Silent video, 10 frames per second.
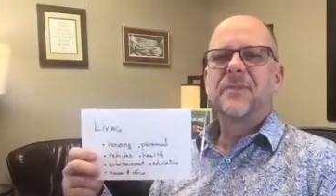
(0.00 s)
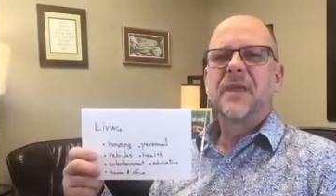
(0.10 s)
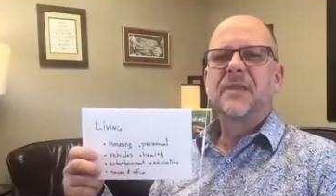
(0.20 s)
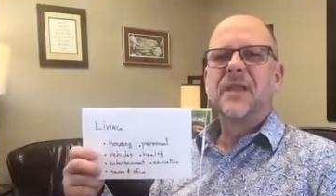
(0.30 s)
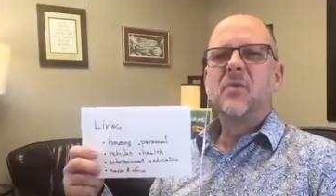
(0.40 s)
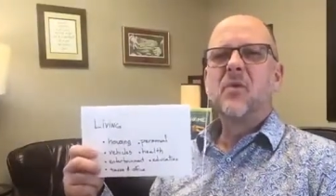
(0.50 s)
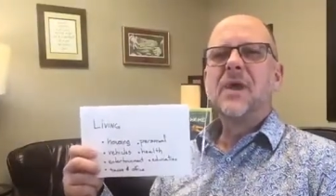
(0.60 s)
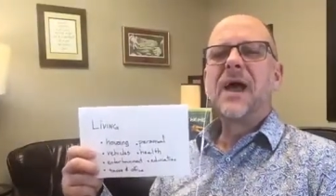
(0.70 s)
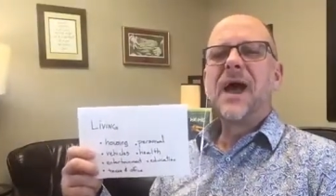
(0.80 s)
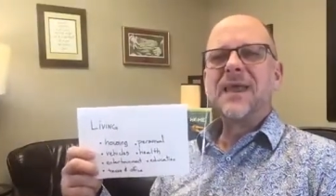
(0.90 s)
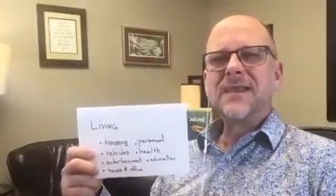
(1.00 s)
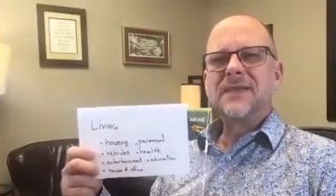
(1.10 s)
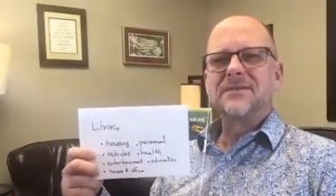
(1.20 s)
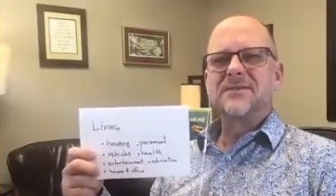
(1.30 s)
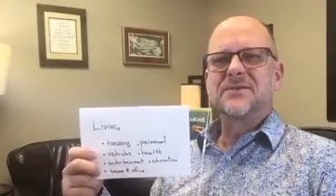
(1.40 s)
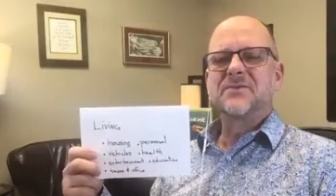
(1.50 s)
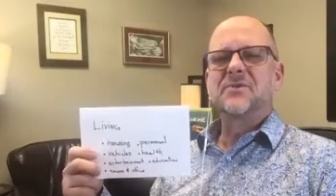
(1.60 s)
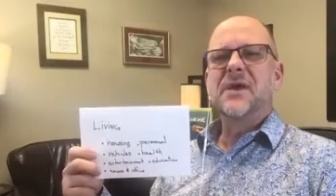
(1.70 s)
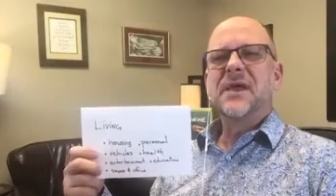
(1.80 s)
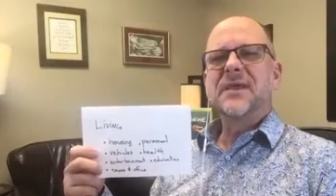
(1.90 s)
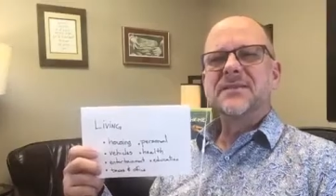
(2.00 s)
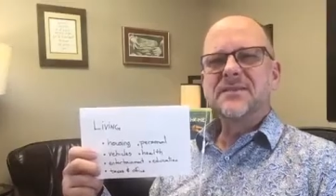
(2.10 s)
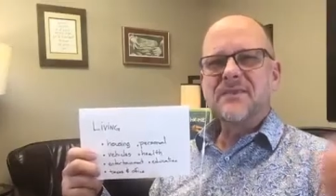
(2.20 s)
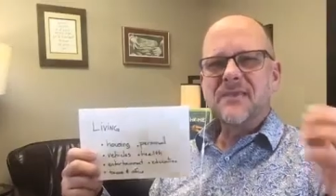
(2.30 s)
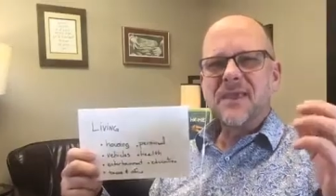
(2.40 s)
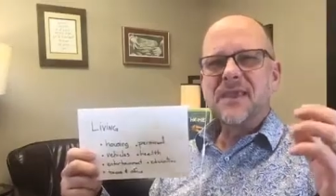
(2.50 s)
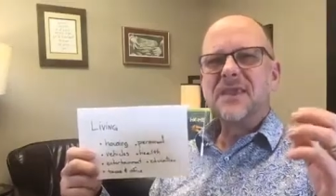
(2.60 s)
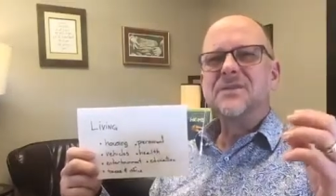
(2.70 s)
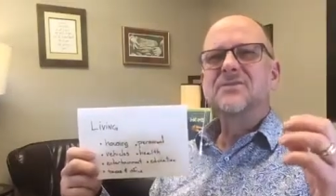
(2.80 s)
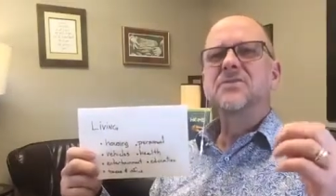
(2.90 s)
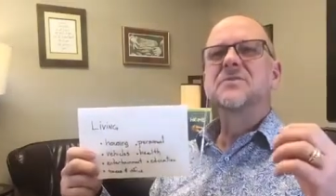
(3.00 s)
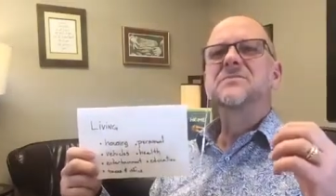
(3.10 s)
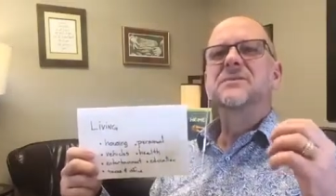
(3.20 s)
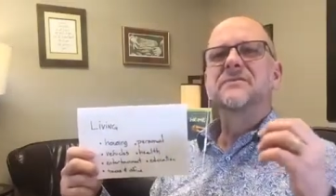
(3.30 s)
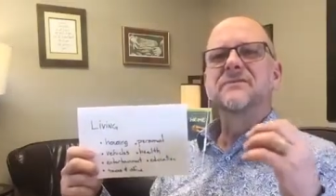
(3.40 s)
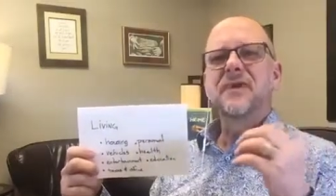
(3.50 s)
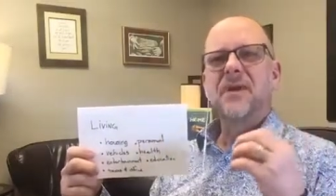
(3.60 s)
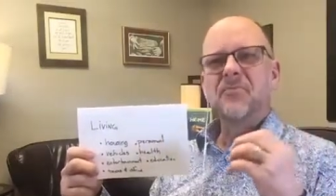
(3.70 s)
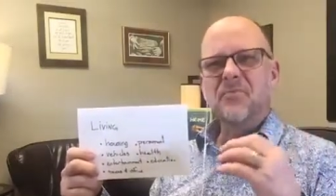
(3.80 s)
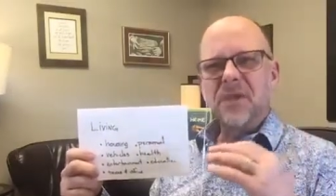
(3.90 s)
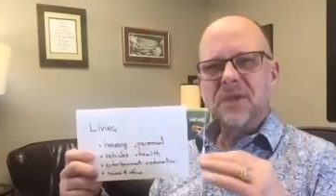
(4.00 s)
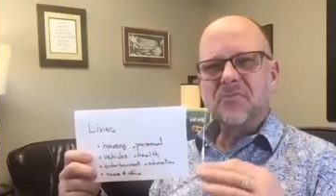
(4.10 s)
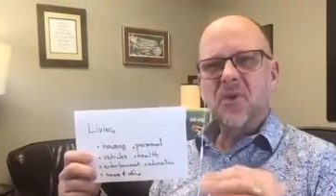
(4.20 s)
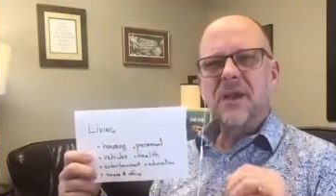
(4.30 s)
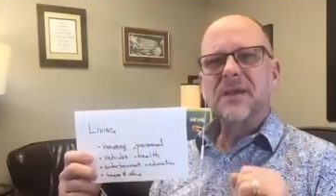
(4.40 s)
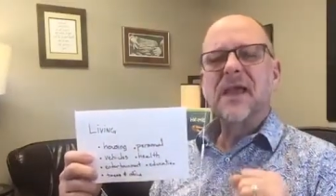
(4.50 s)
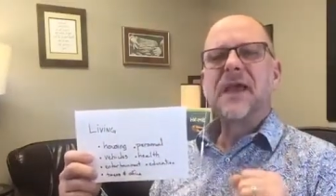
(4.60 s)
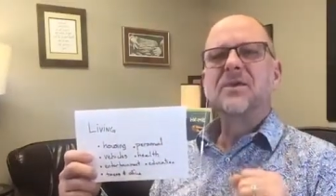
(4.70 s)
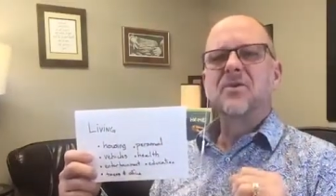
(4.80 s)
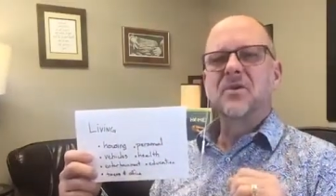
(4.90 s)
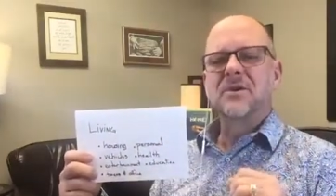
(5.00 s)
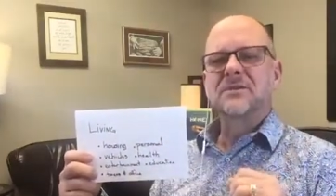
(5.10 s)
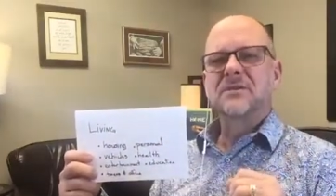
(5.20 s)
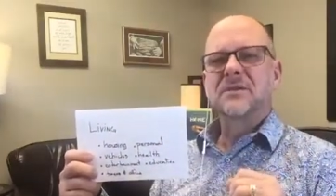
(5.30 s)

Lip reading: Now, what I like to do is think in terms of big, broad categories,